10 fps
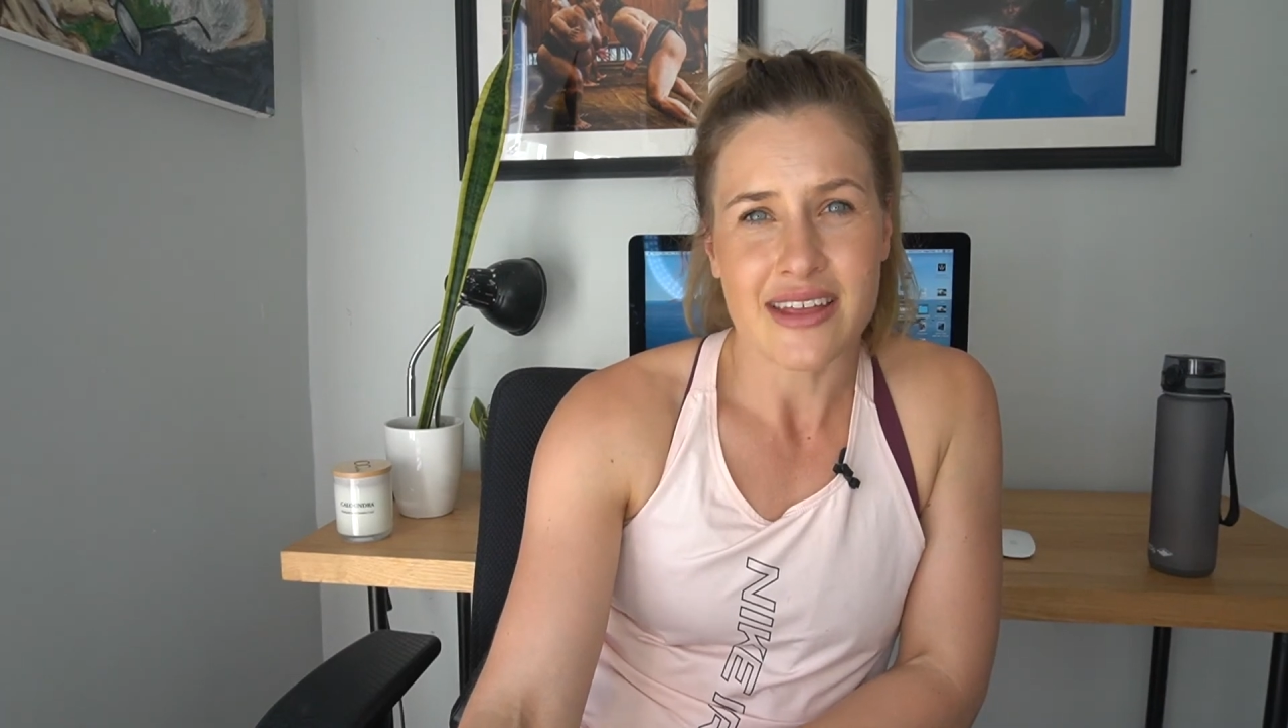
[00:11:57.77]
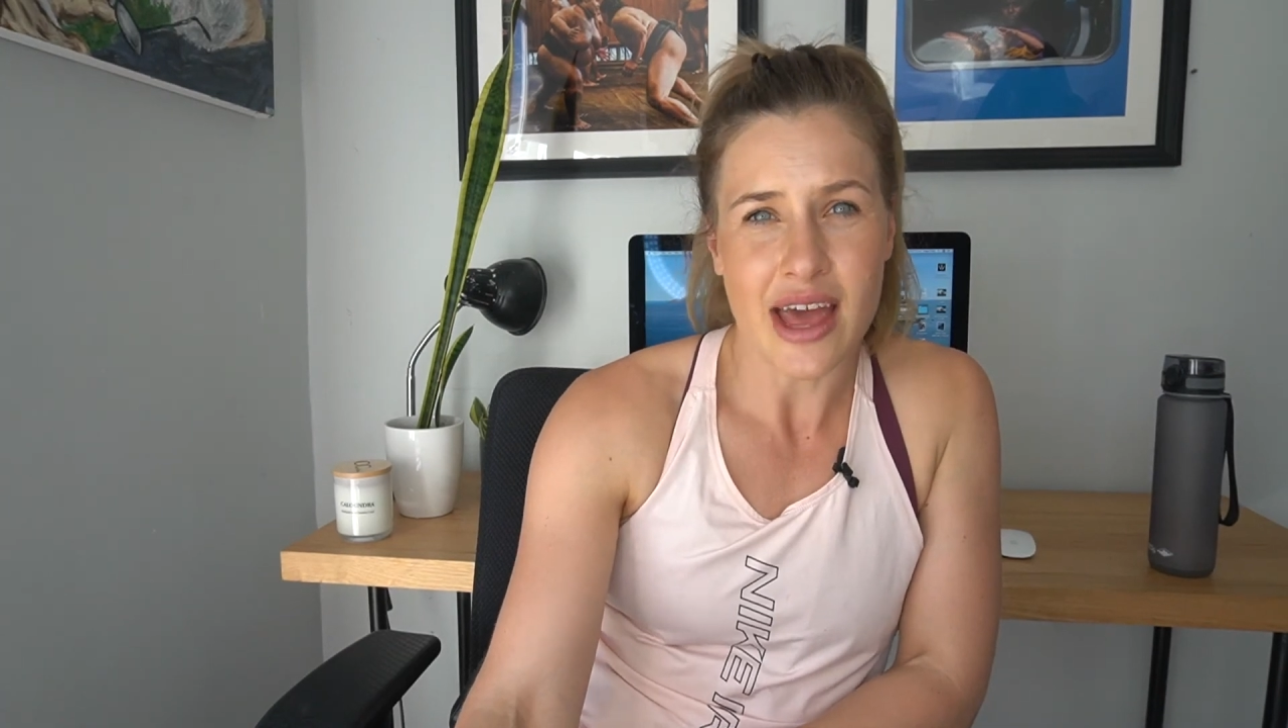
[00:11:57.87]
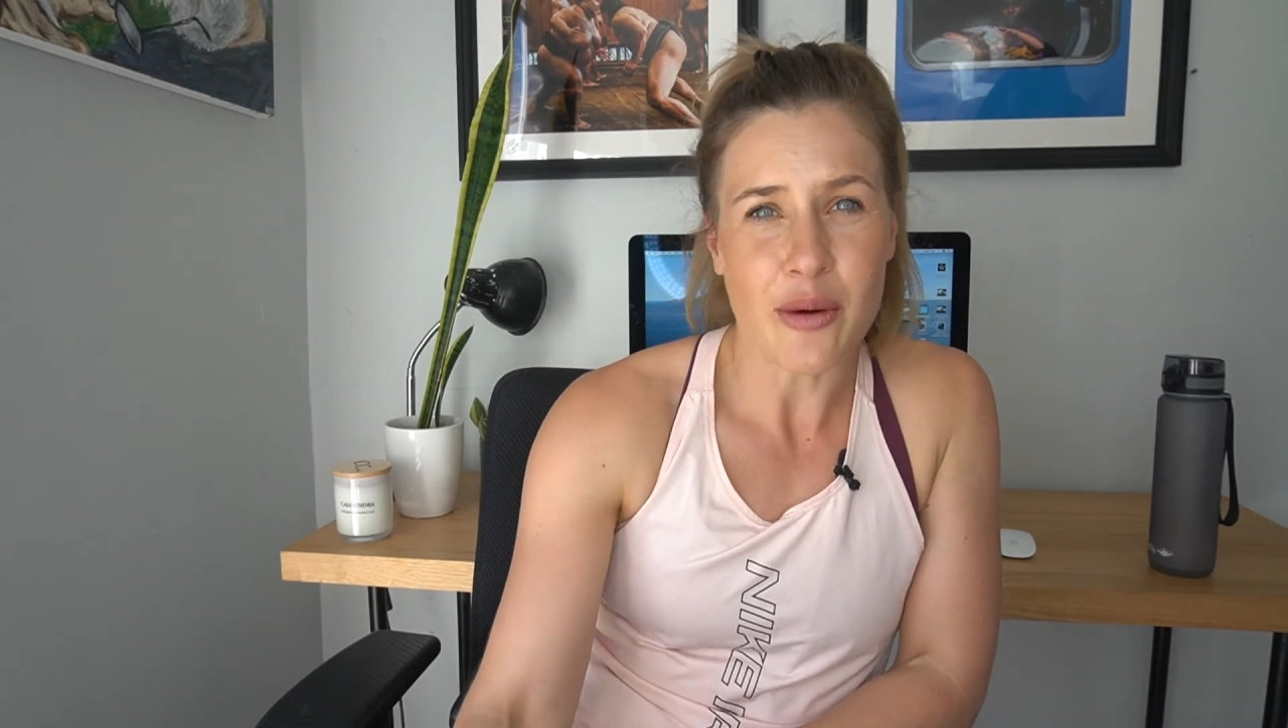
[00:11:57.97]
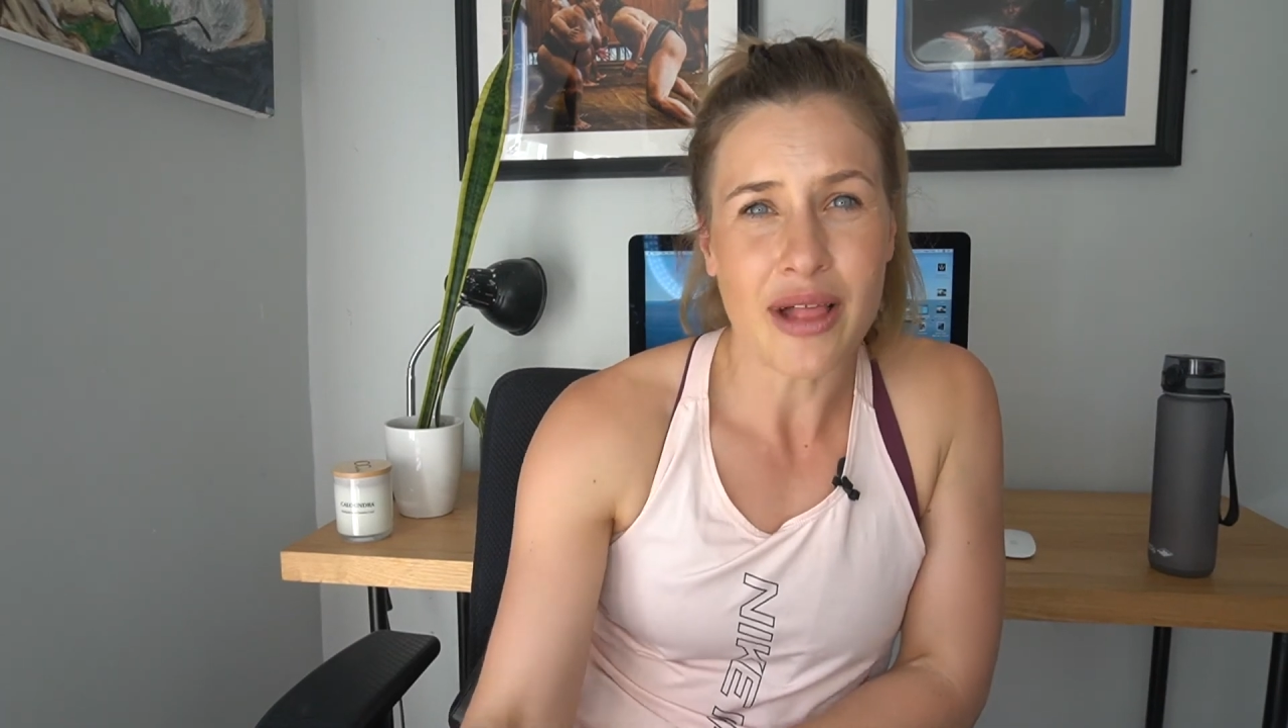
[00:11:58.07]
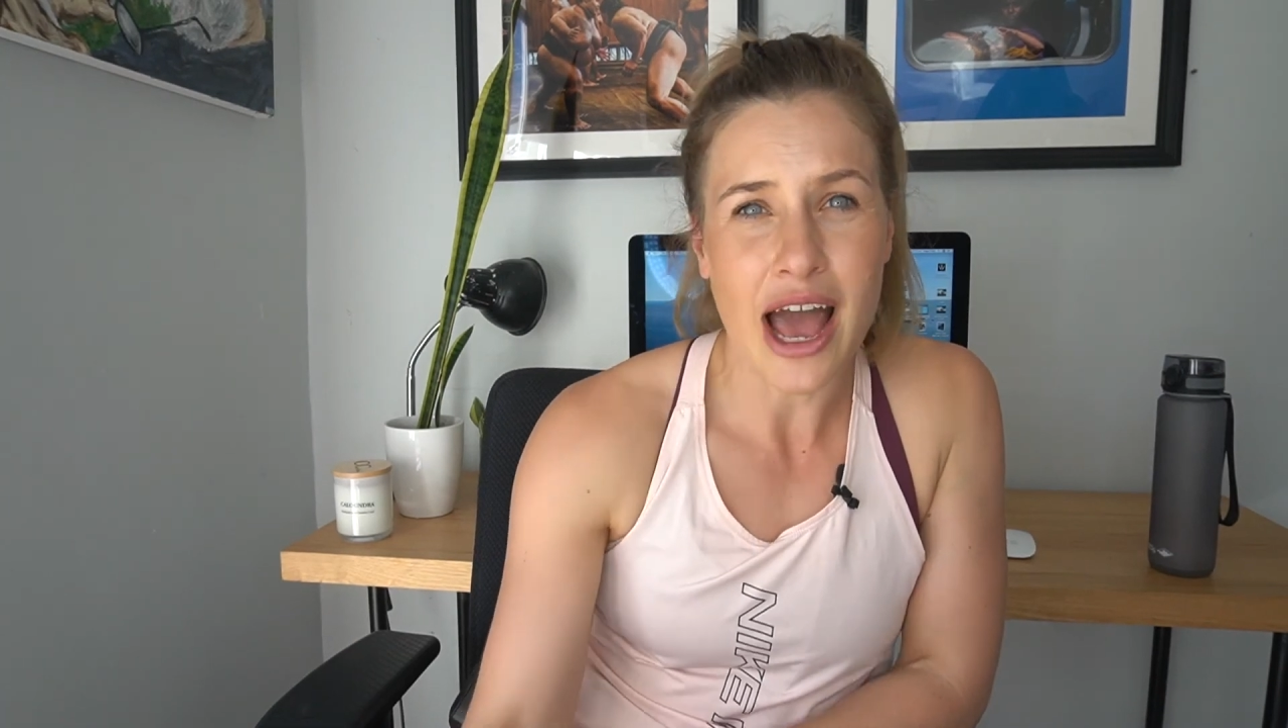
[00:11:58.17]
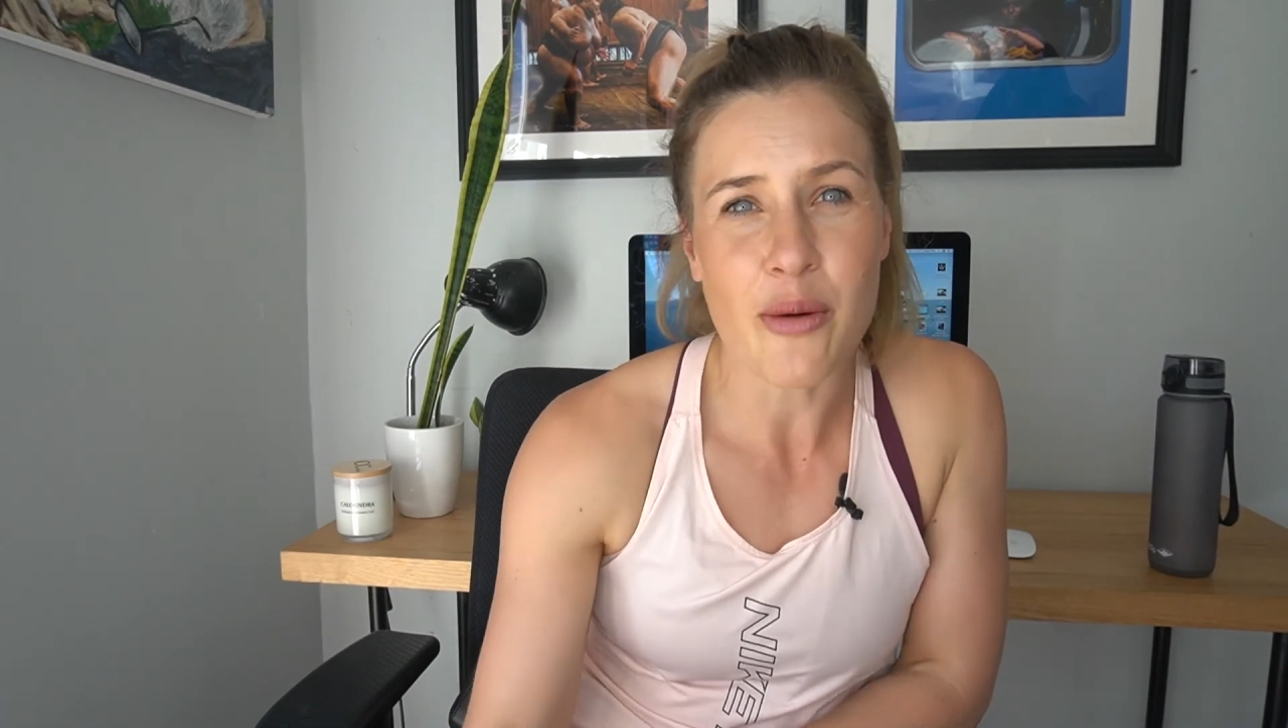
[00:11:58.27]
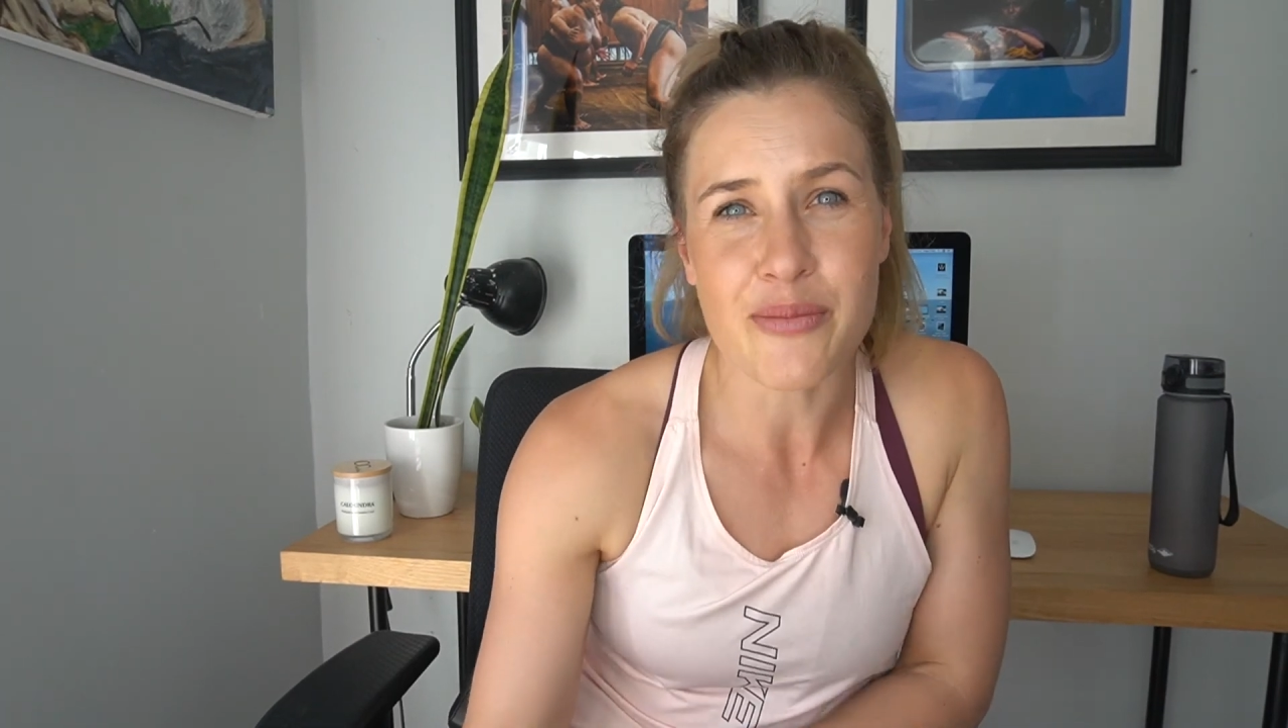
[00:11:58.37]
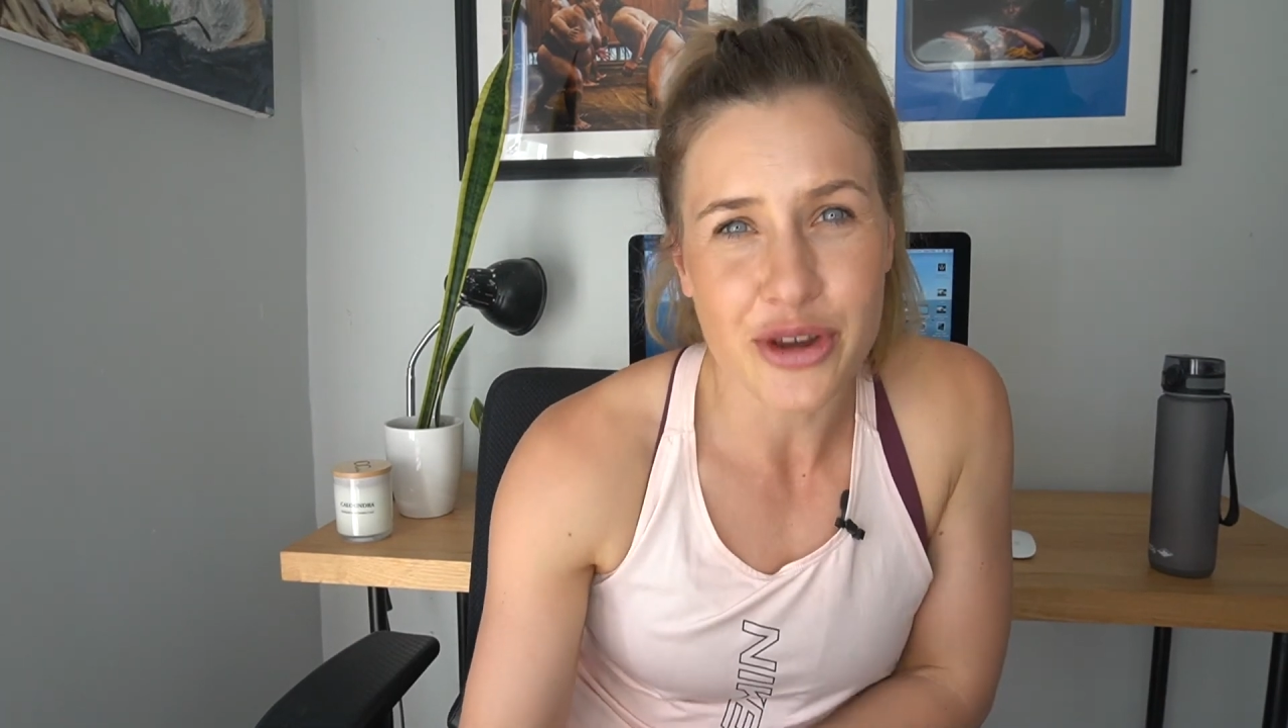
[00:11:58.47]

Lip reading: That will help